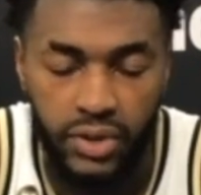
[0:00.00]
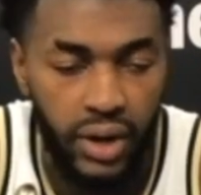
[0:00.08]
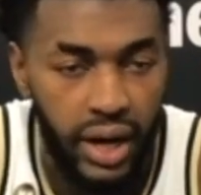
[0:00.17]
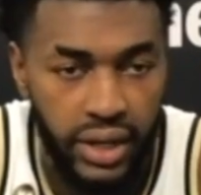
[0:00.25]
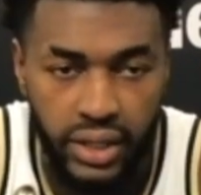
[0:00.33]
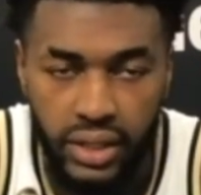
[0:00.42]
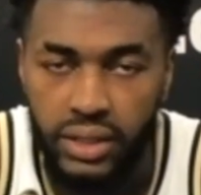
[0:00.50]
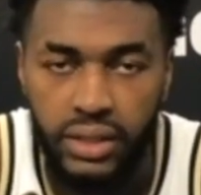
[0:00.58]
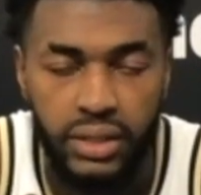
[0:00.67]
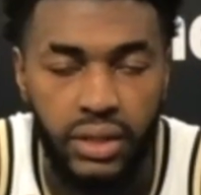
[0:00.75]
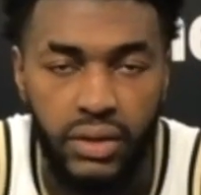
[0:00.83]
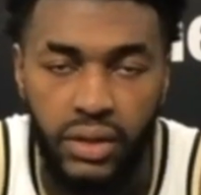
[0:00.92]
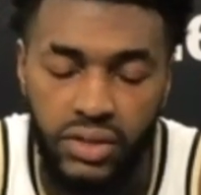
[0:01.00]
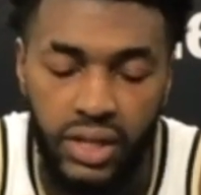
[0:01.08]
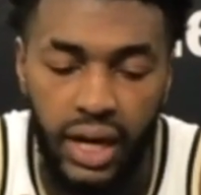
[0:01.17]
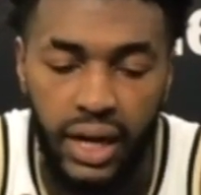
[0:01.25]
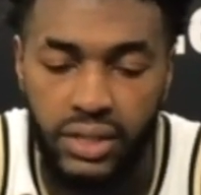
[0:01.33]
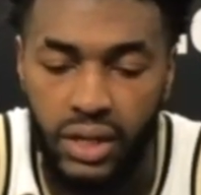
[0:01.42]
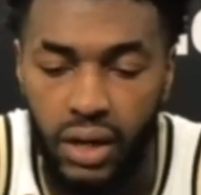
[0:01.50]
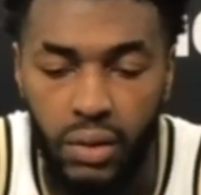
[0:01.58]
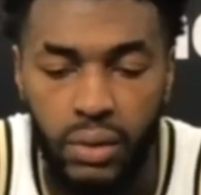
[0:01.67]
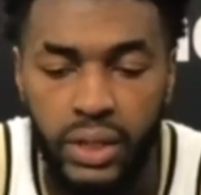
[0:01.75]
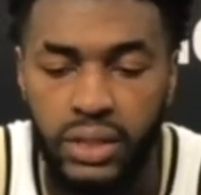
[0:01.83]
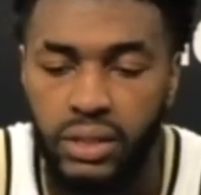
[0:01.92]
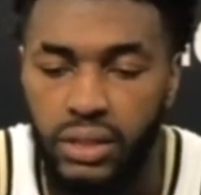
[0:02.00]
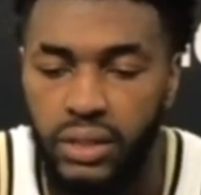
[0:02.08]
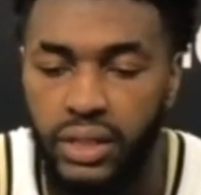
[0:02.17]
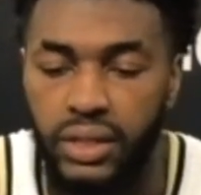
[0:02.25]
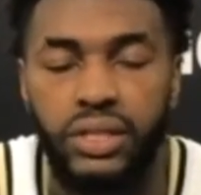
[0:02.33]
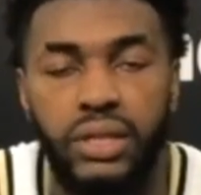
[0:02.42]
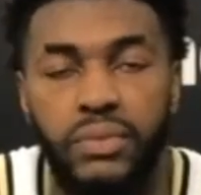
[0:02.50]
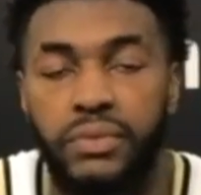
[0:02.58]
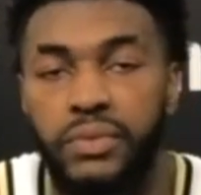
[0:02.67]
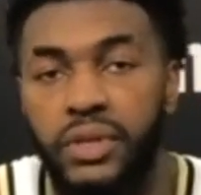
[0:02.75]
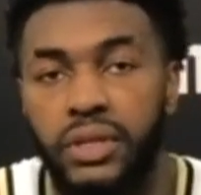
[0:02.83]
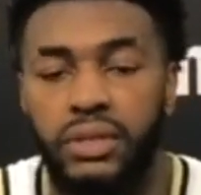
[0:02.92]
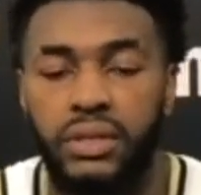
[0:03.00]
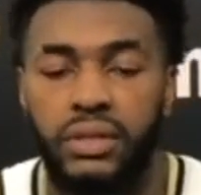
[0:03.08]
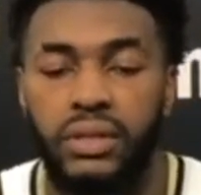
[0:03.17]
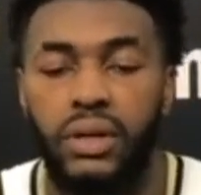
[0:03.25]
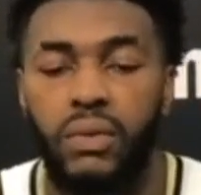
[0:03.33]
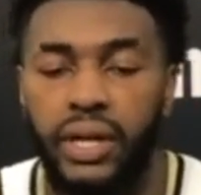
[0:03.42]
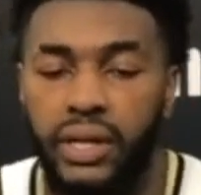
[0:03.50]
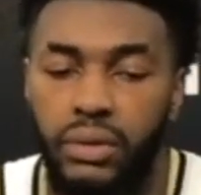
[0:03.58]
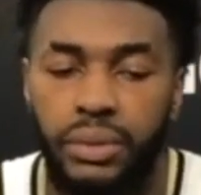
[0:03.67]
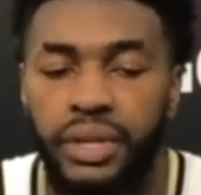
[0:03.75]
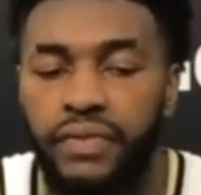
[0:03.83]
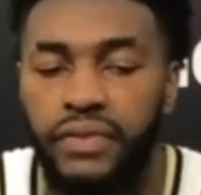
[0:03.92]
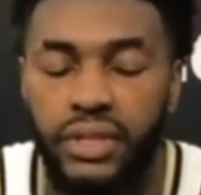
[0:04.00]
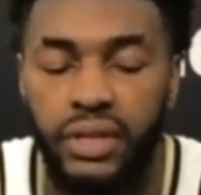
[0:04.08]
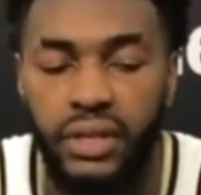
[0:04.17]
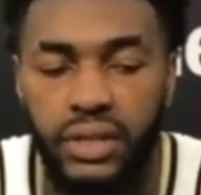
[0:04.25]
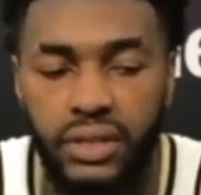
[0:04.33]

Grady, you know, those guys are always in the gym with me. You know, working on different things.